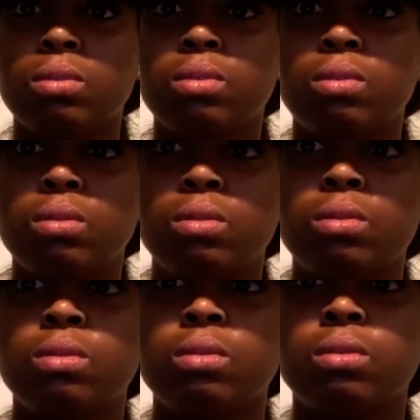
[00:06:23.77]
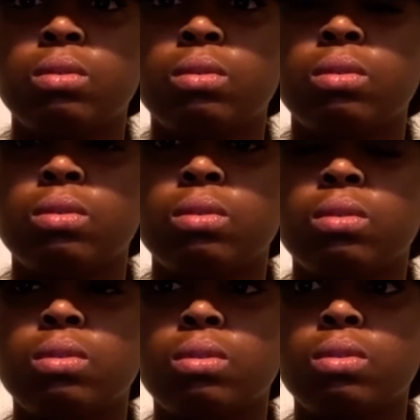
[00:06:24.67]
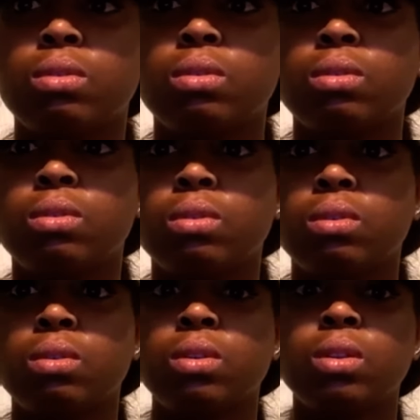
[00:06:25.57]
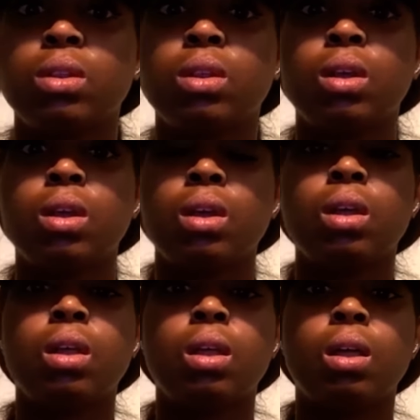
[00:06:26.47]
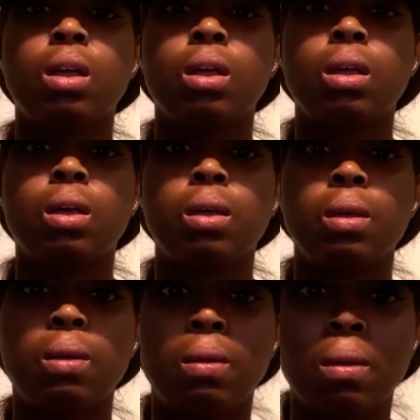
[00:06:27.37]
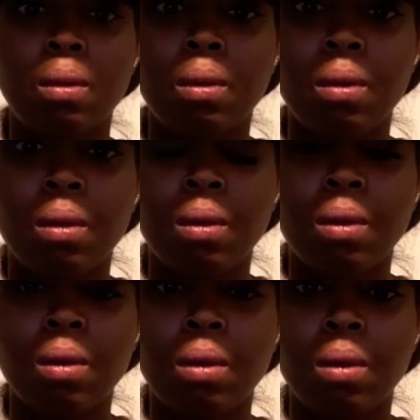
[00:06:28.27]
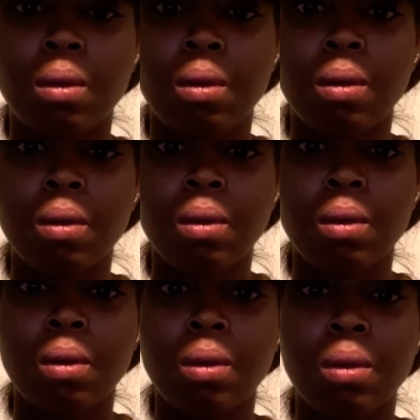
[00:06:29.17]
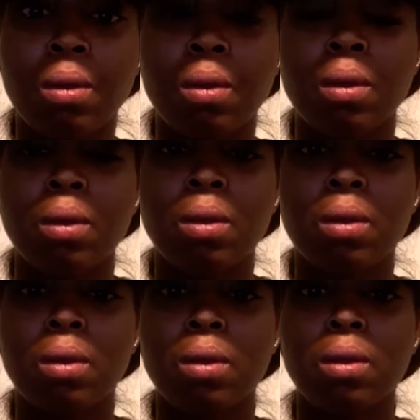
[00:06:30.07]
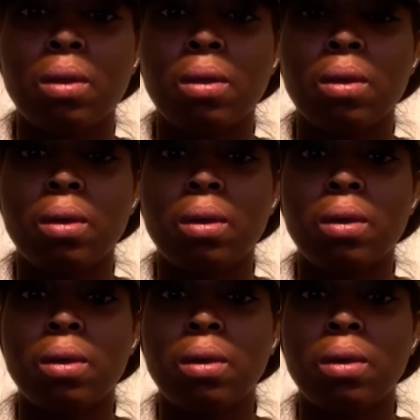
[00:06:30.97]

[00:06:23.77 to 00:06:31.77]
(not speaking)